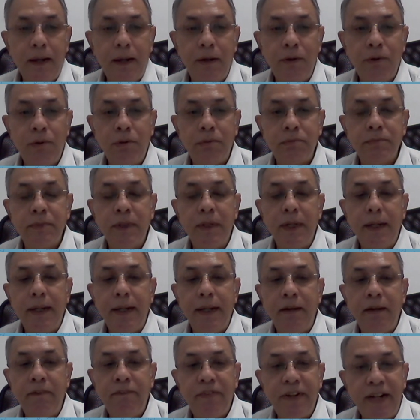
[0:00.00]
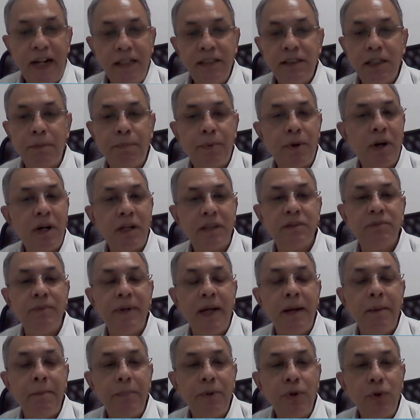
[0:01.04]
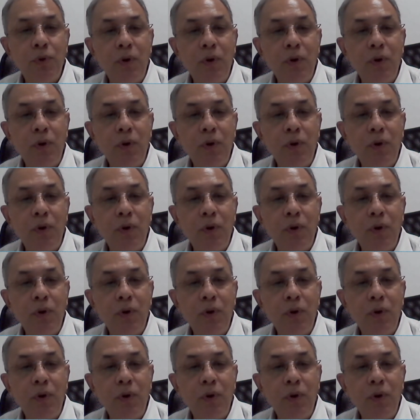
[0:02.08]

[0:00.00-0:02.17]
you know, in financial products where